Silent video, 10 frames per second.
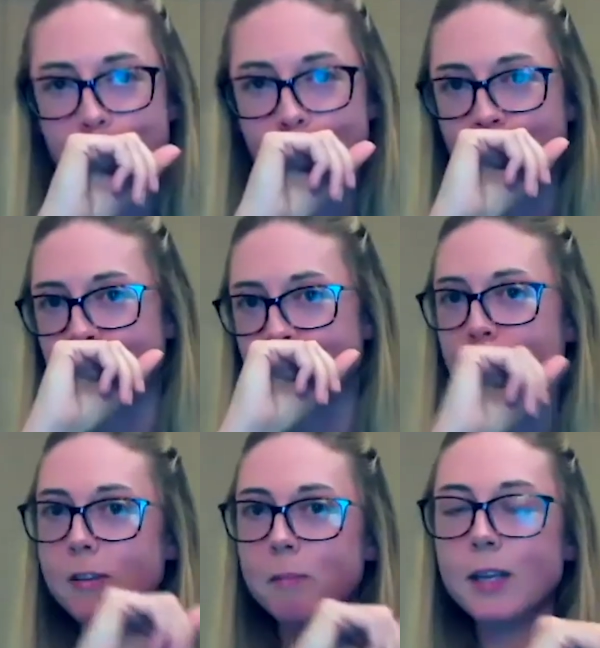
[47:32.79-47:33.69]

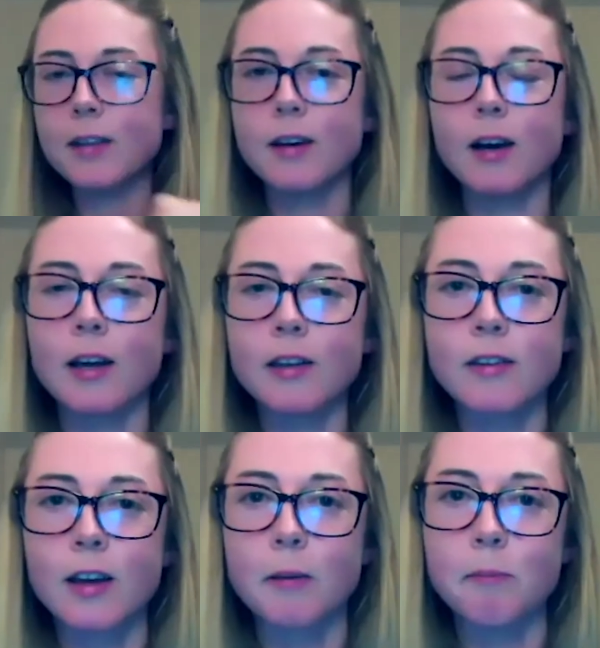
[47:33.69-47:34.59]
Pardon me.
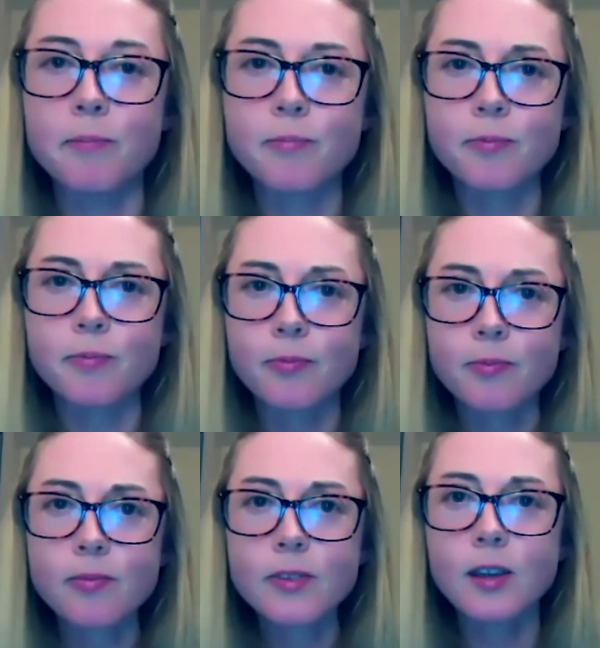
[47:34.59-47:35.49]
And
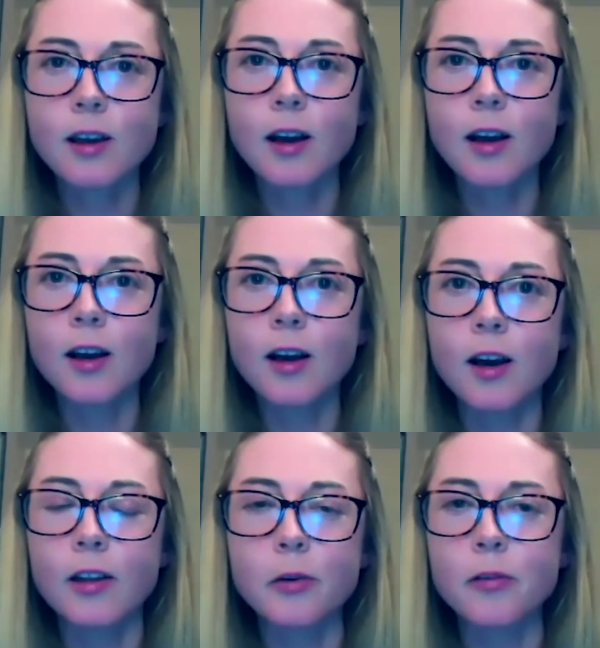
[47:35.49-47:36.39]

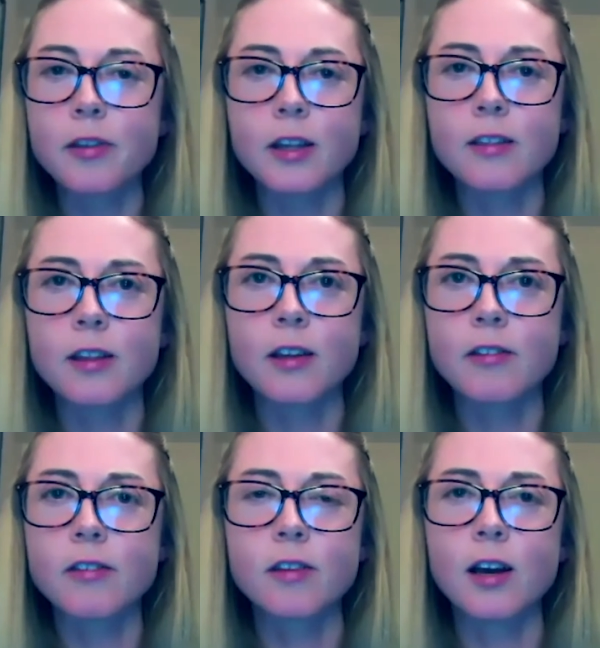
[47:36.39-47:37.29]
I don't think
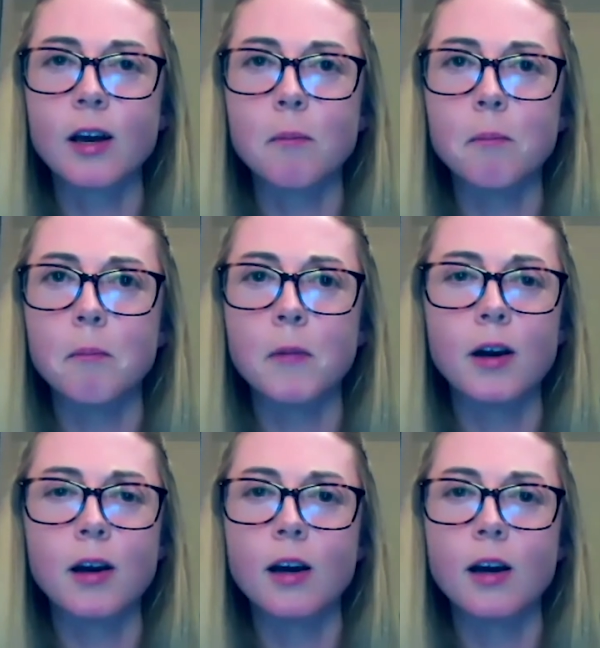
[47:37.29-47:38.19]
that
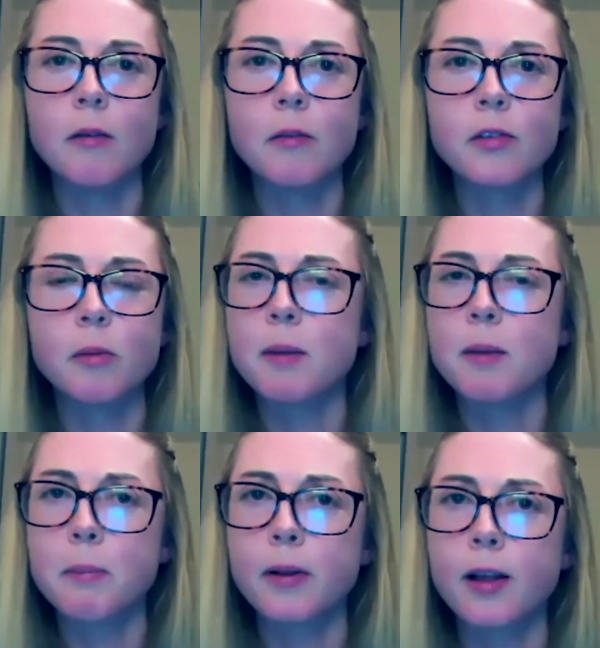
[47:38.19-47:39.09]
too many
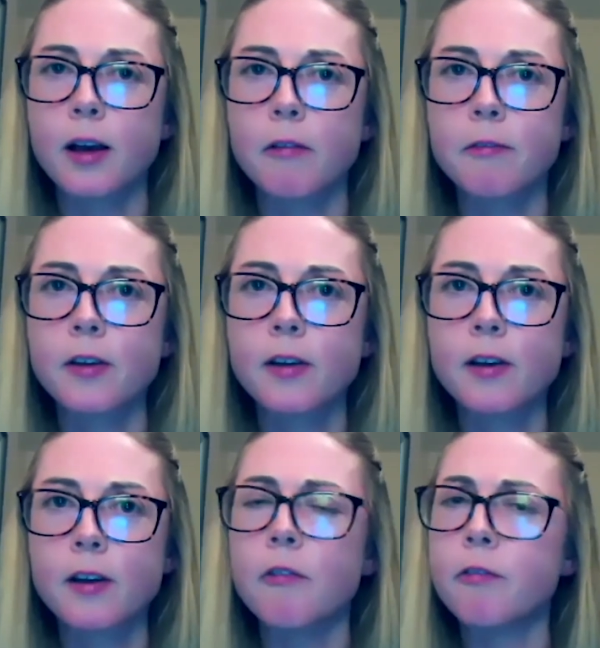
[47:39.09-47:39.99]
people
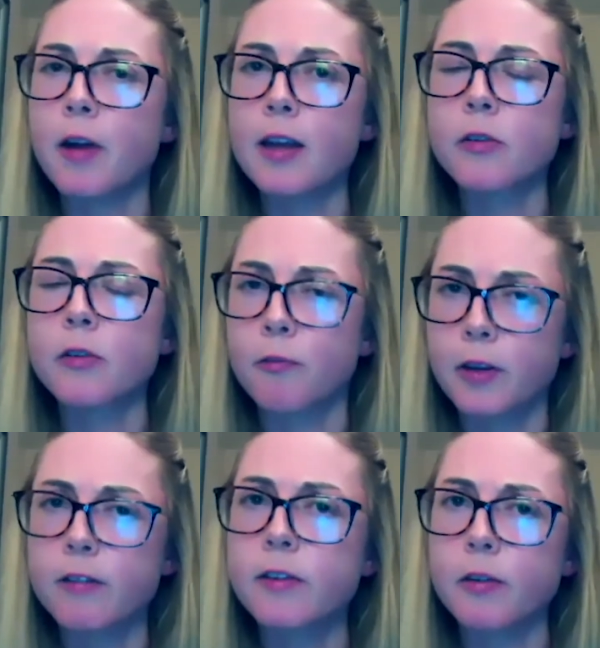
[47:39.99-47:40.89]
have read it or
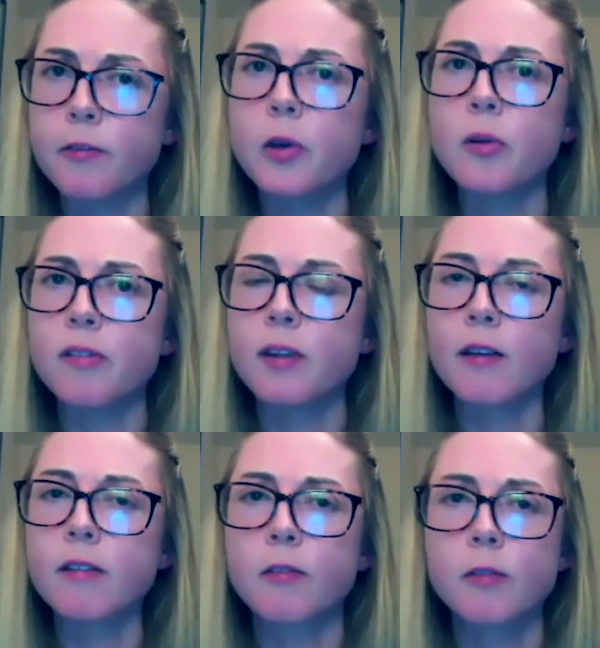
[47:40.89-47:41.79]
finished the reviews
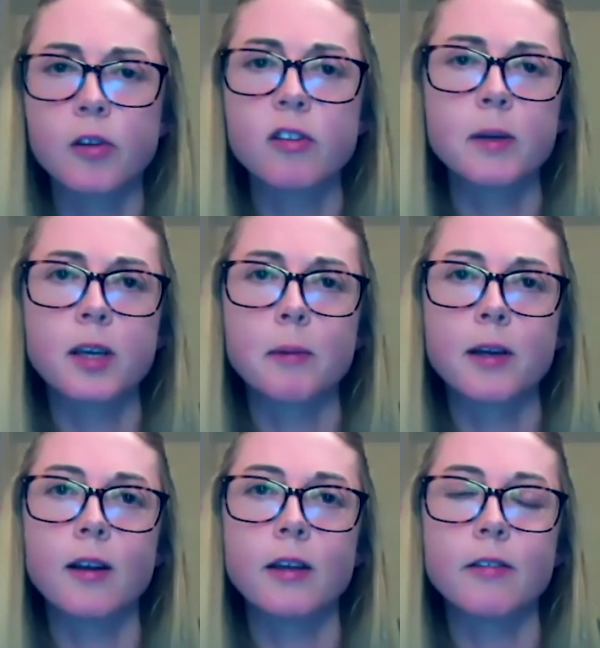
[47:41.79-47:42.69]
yet. Reviews will be
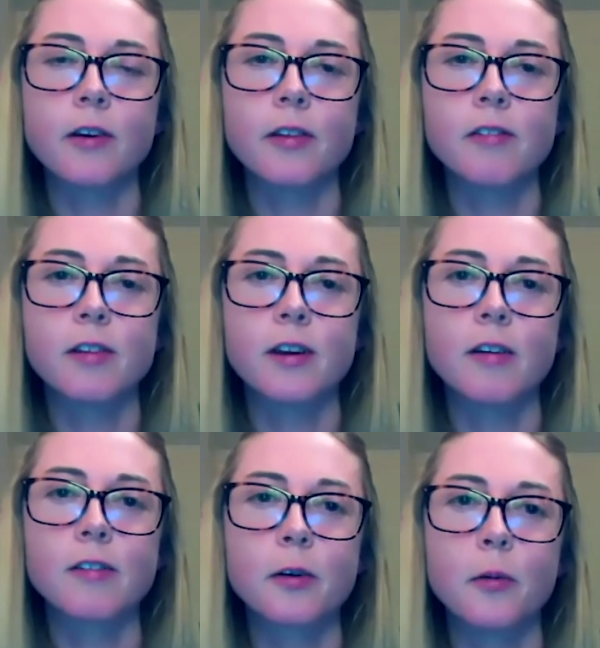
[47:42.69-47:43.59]
coming out later on this year.